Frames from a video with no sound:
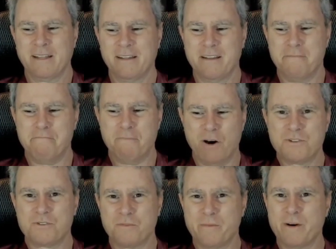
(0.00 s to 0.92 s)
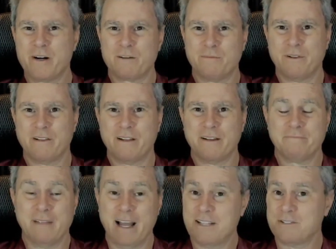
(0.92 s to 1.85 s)
the most remarkable thing?
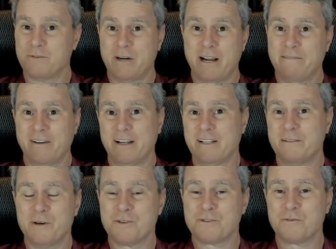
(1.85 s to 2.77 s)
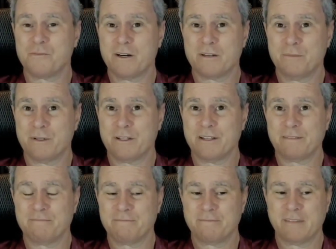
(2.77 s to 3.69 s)
That's what I find the most remarkable thing.